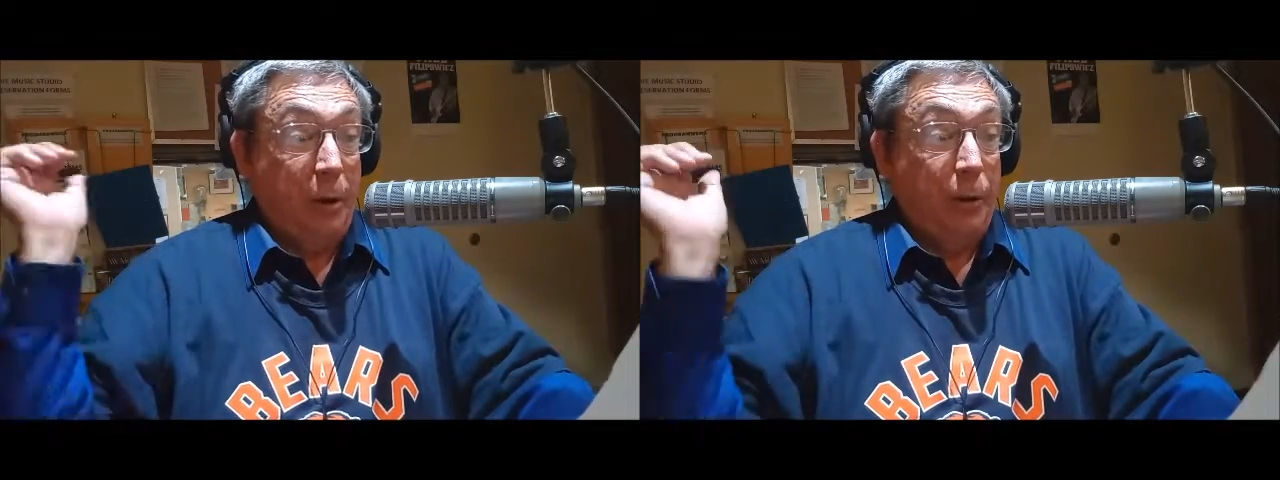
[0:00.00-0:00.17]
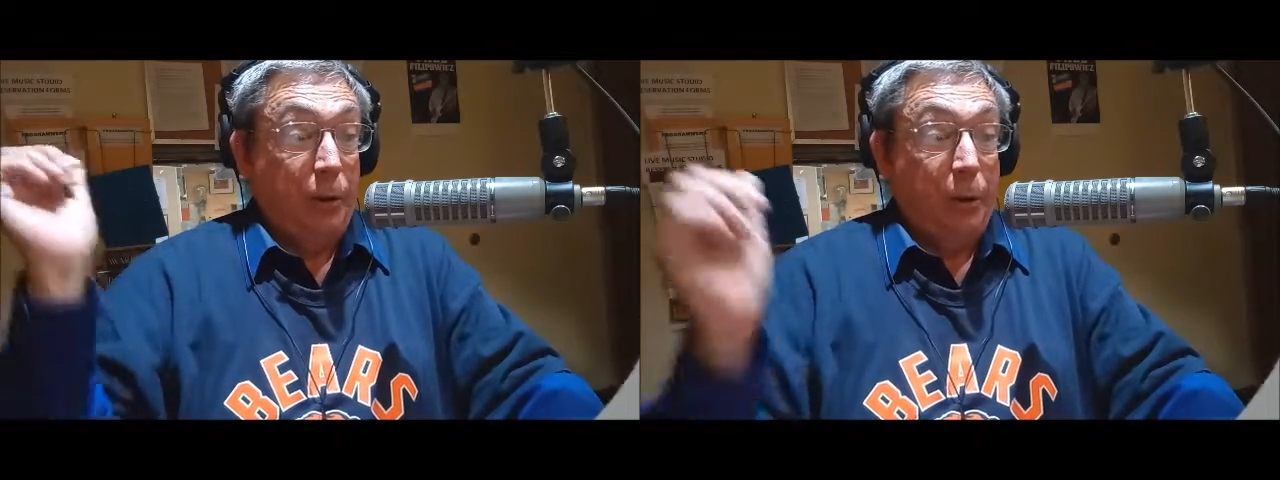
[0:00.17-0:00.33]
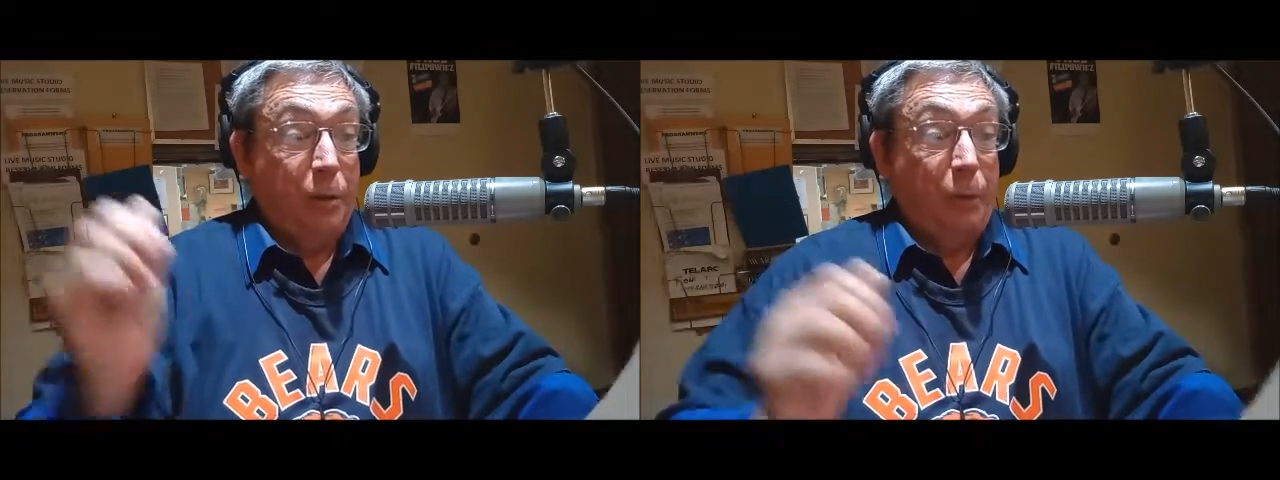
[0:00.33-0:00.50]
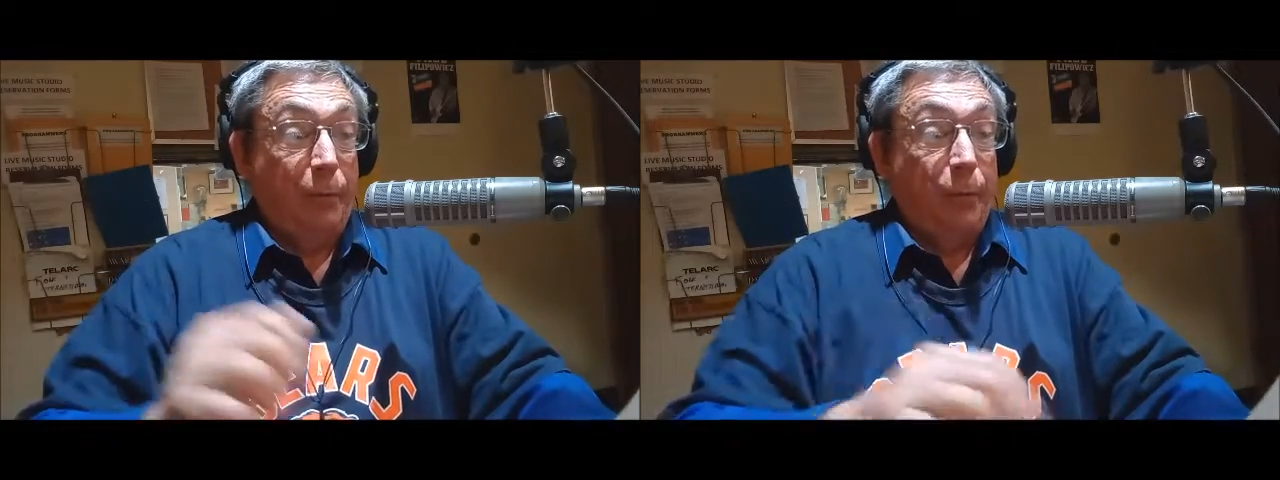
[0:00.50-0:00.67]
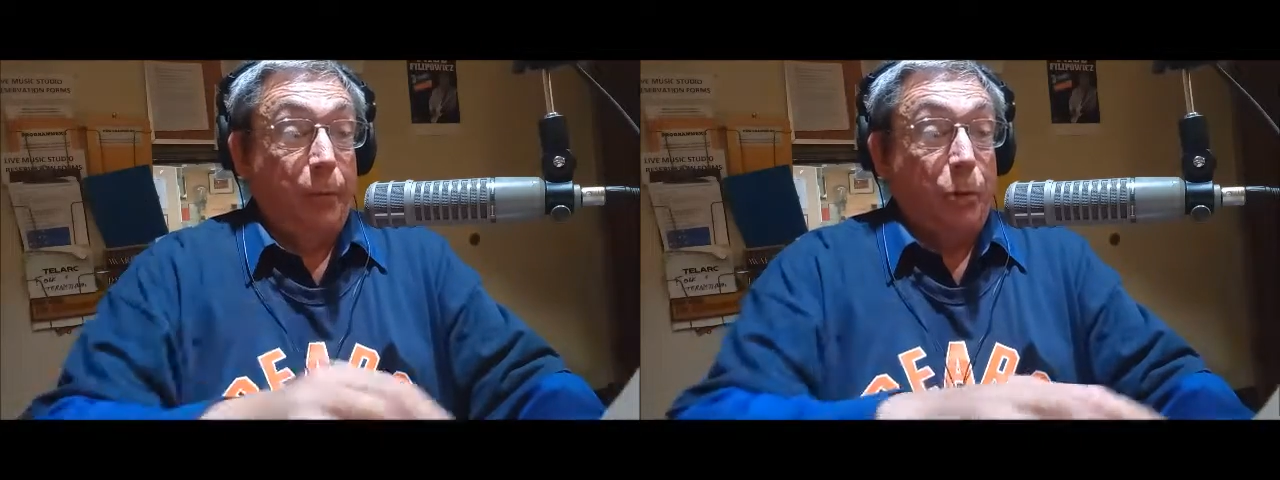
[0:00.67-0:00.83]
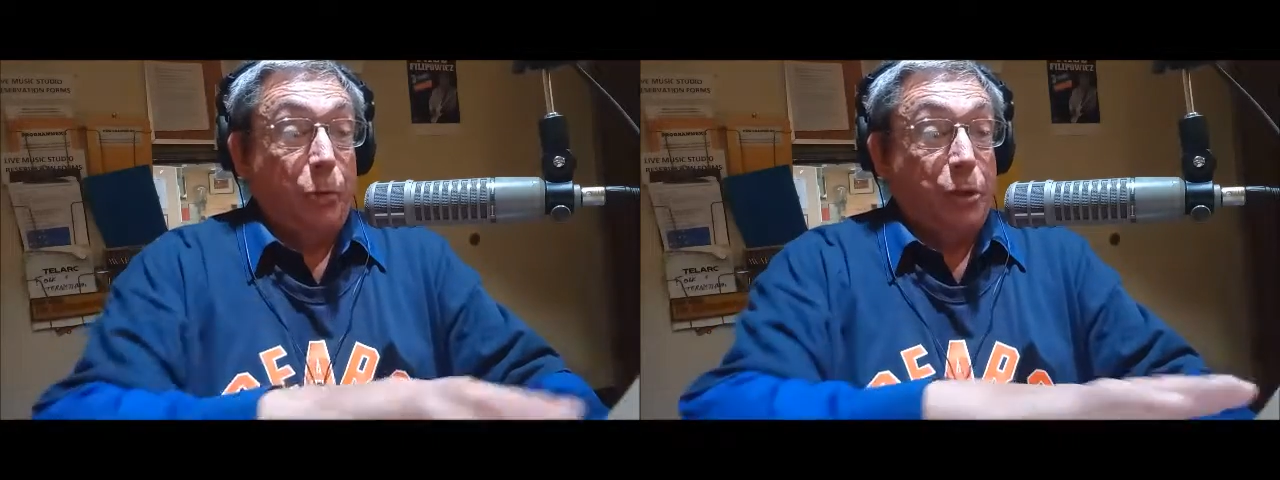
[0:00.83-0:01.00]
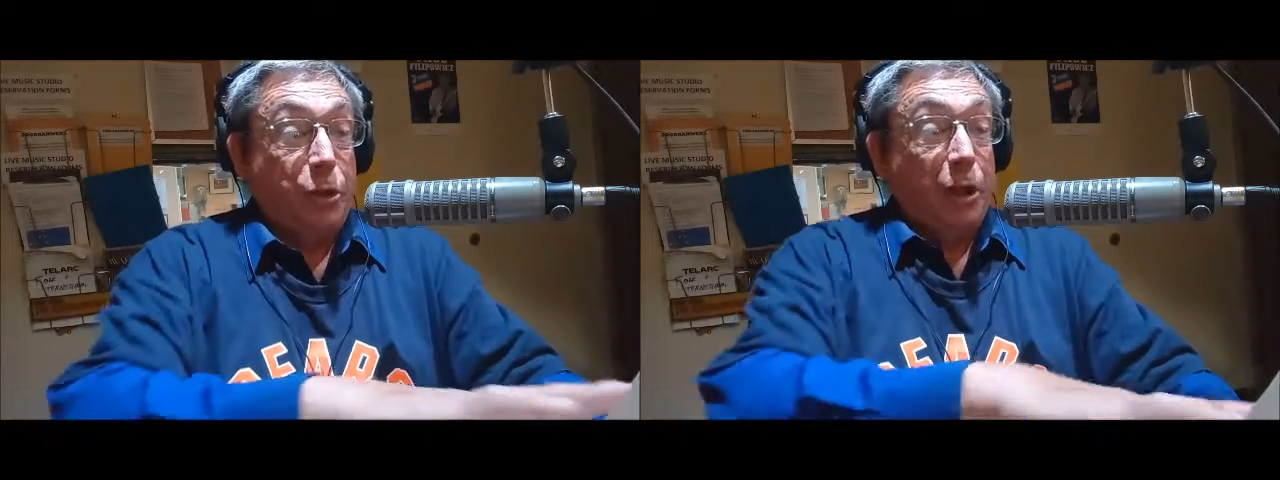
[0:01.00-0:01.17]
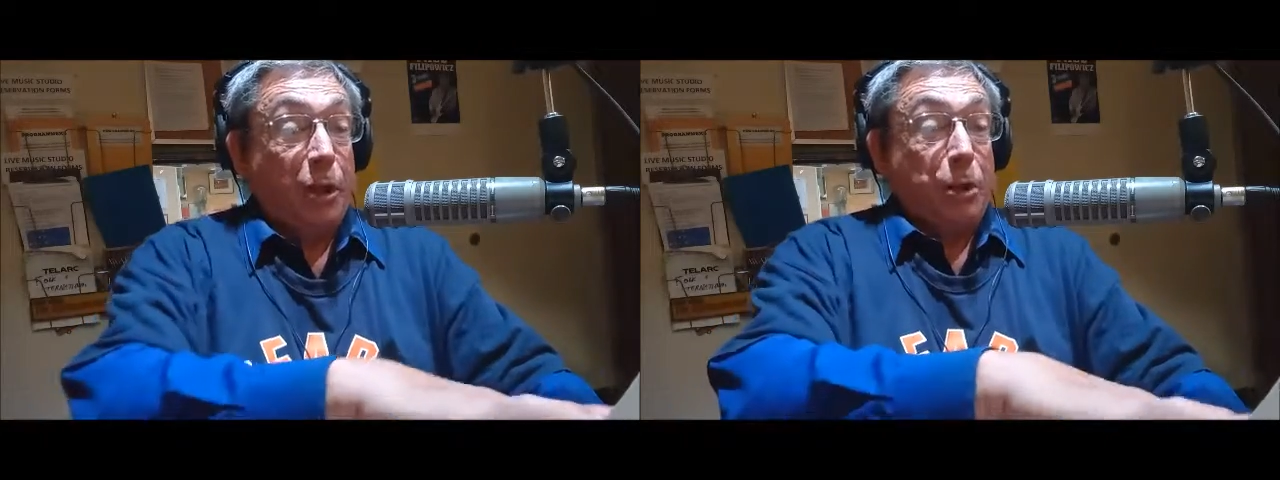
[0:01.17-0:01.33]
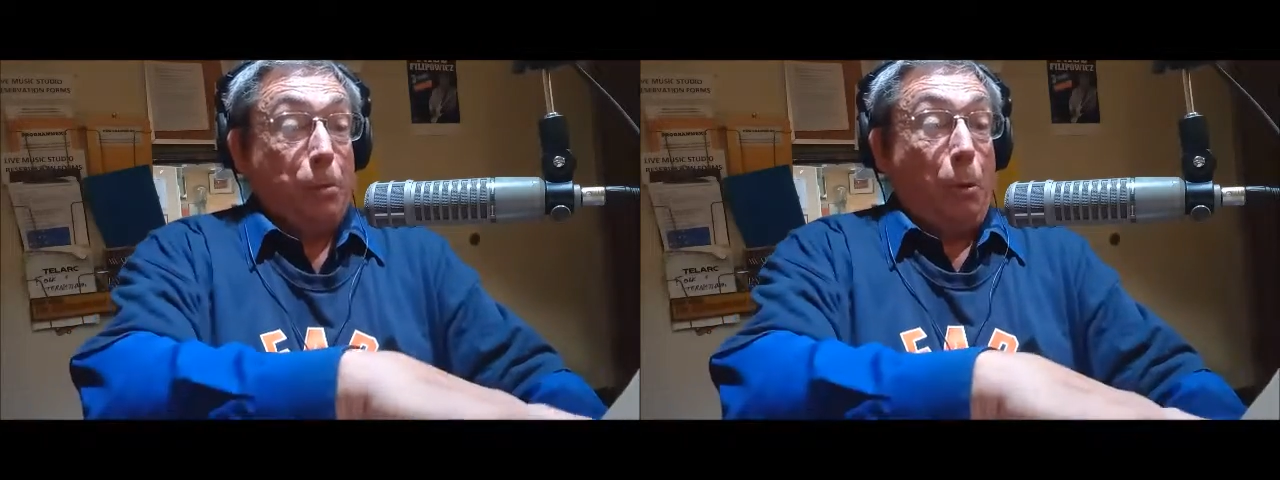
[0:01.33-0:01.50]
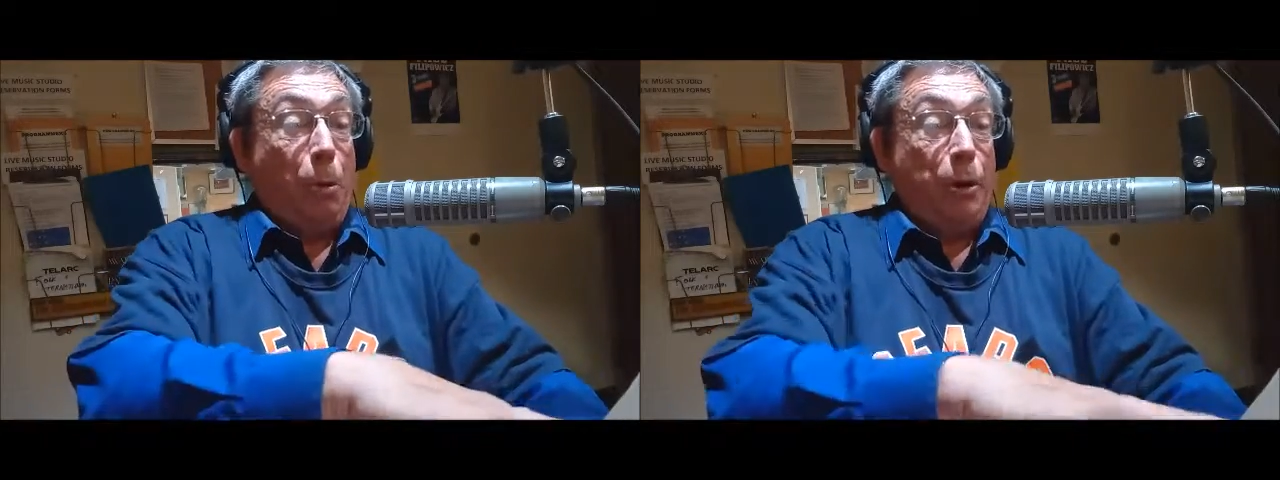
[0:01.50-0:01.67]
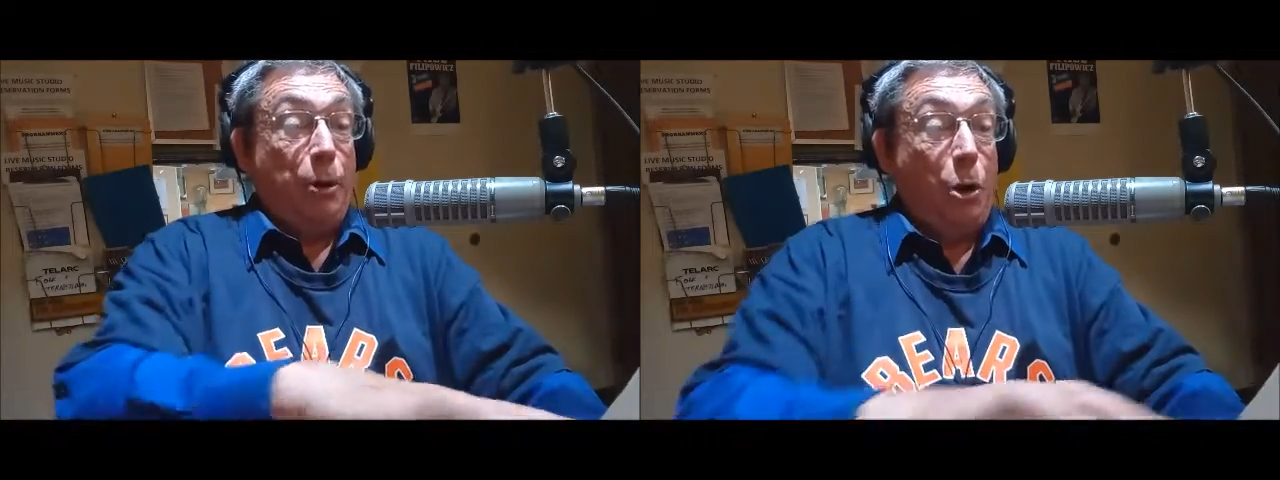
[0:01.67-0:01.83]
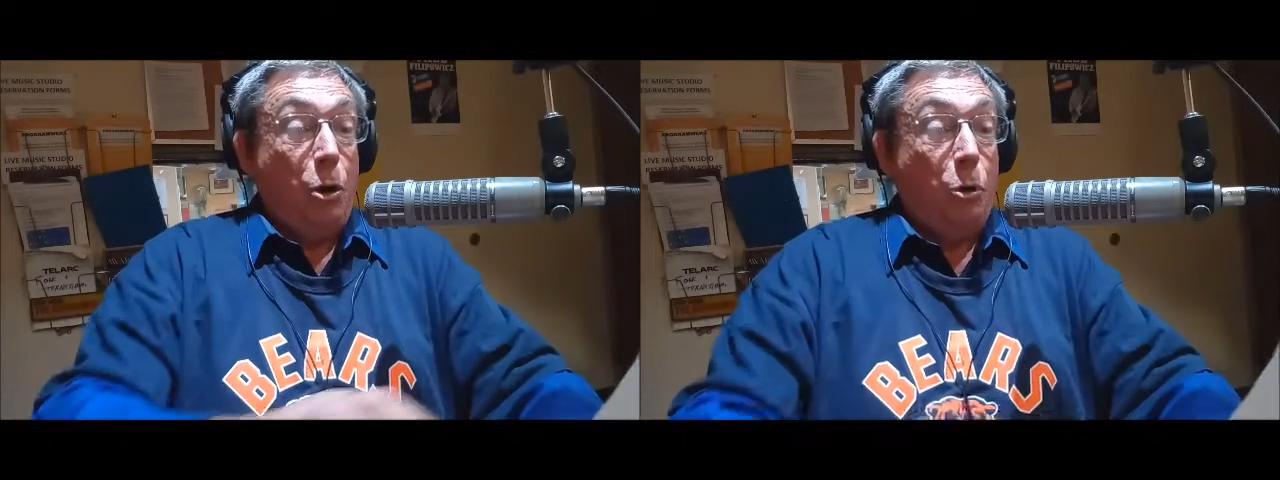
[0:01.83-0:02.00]
Illinois is overdue. six
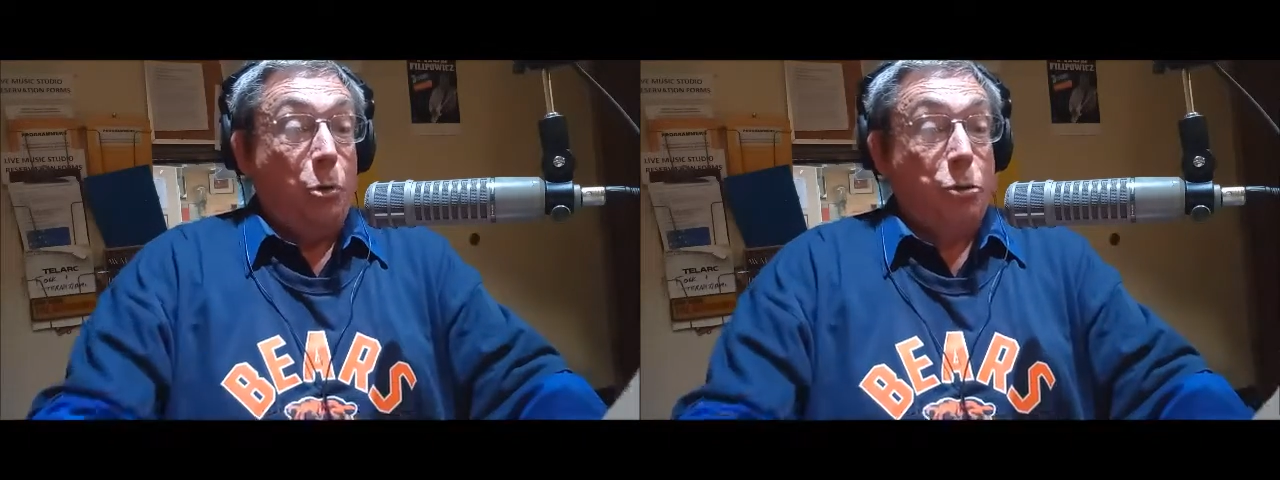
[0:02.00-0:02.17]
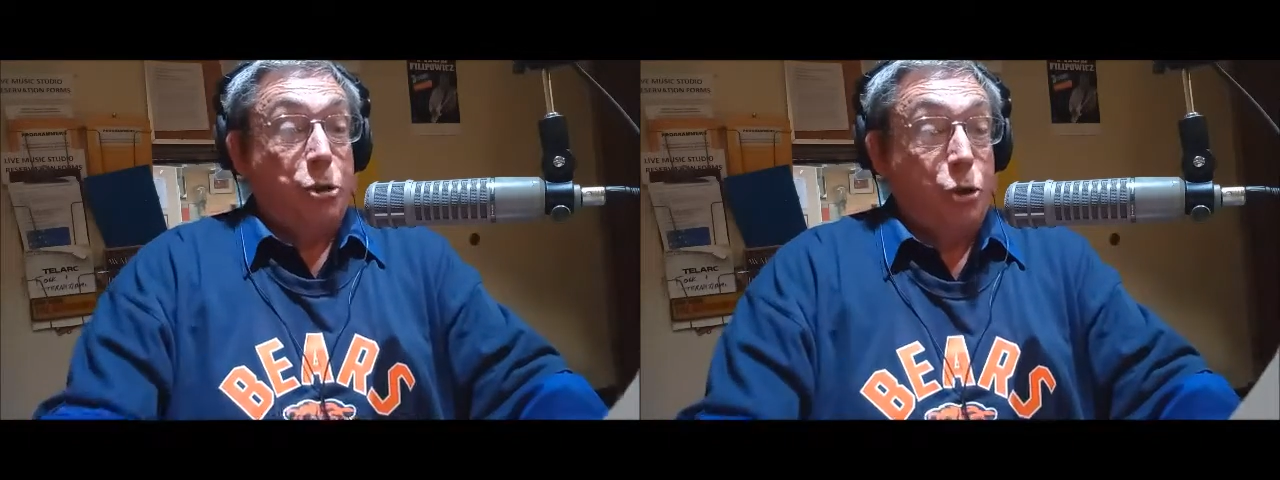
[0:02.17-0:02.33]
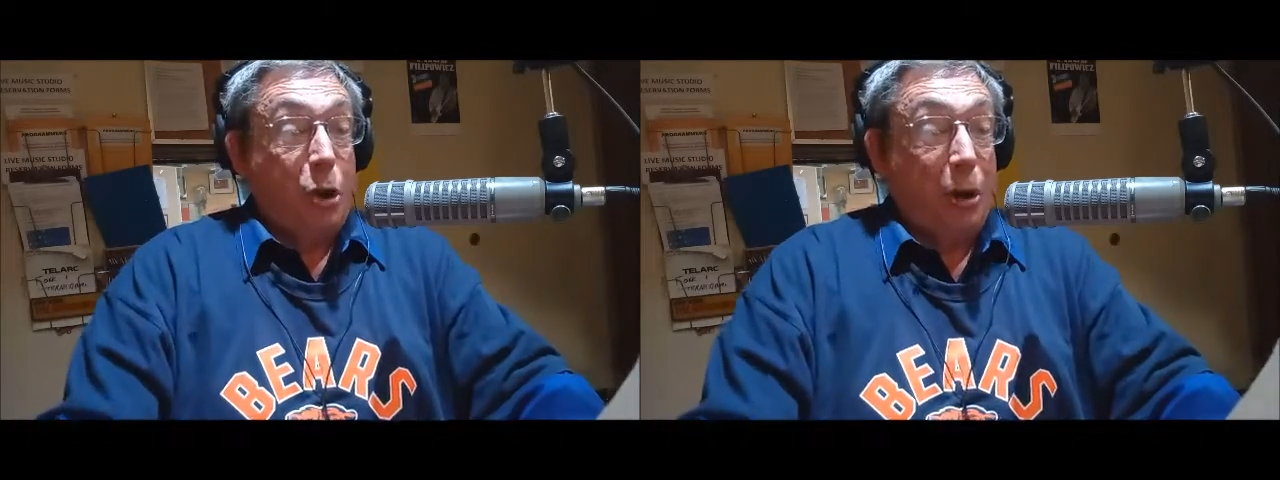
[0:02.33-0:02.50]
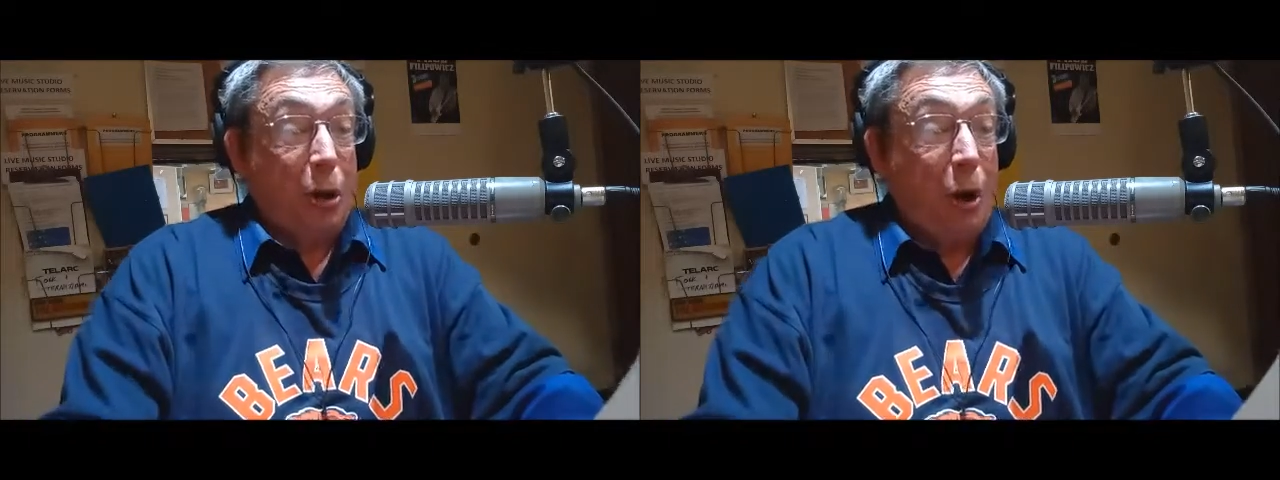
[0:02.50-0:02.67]
point oh struck